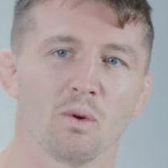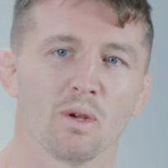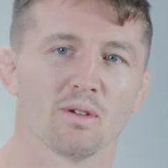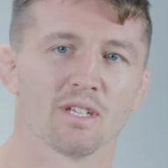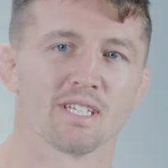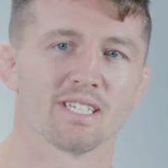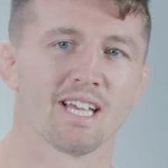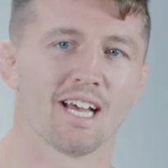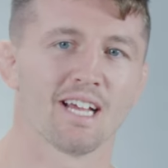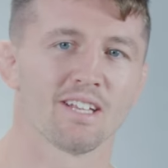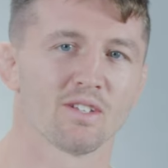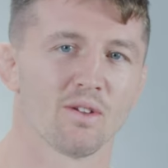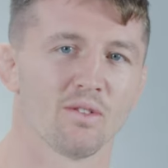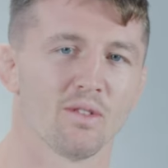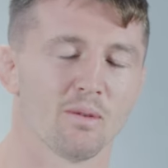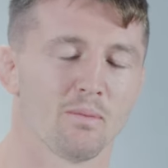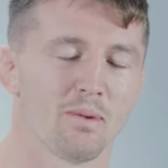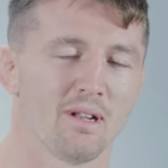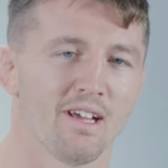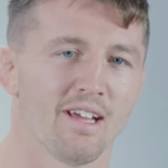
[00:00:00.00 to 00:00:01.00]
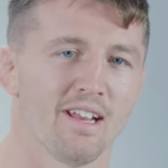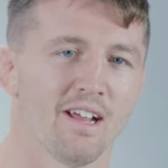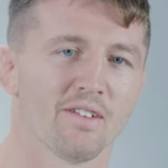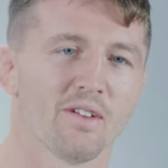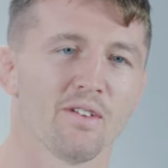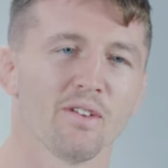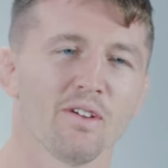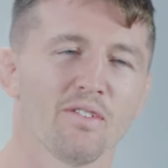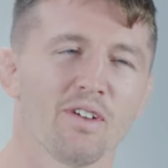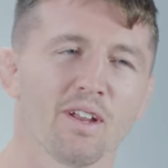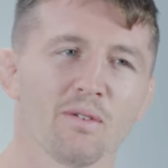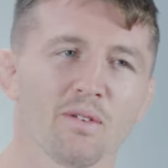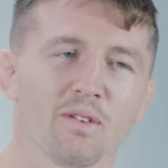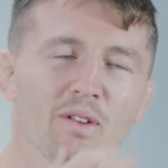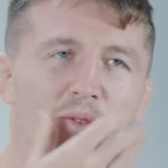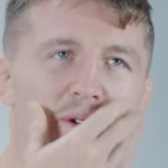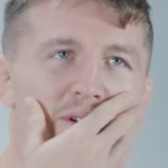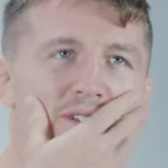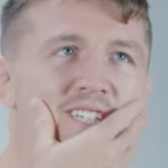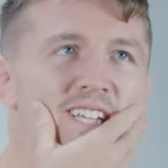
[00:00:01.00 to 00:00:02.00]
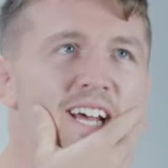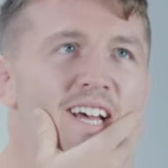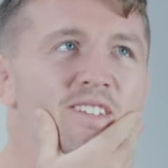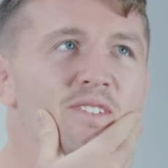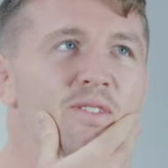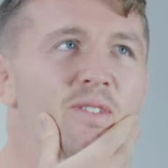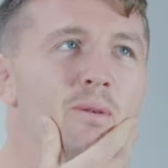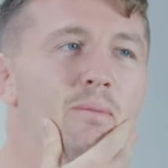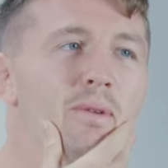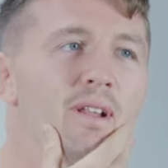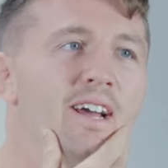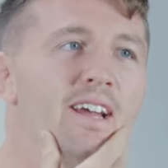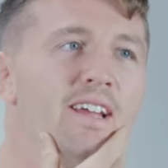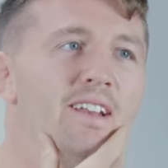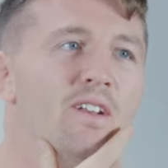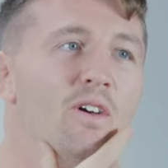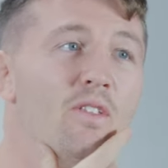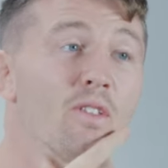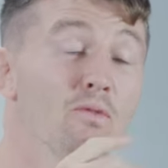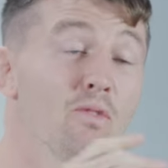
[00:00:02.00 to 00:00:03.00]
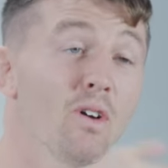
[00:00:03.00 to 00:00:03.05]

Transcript: we were sat on the plane. We were sat on the plane on the